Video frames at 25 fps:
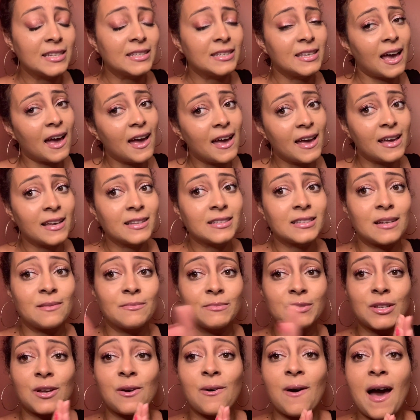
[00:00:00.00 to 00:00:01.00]
Yes,
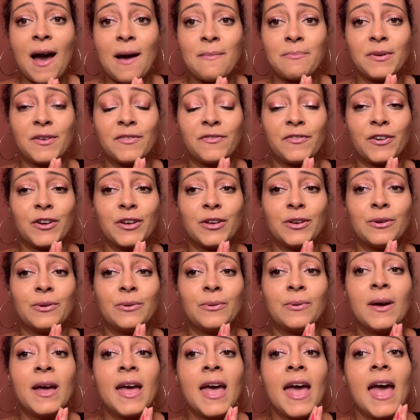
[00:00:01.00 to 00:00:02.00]
I'm so happy for
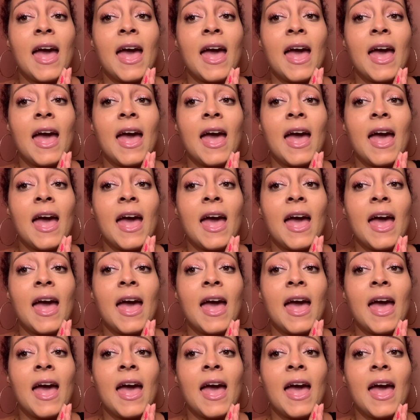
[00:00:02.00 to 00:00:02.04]
you.